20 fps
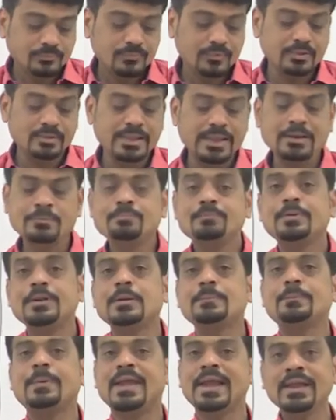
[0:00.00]
Then
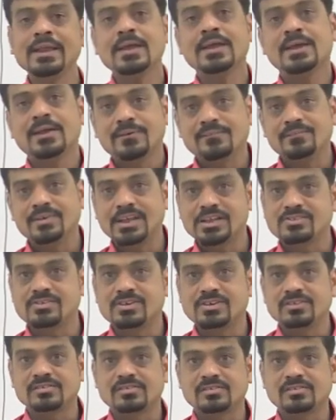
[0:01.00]
prepaid wages.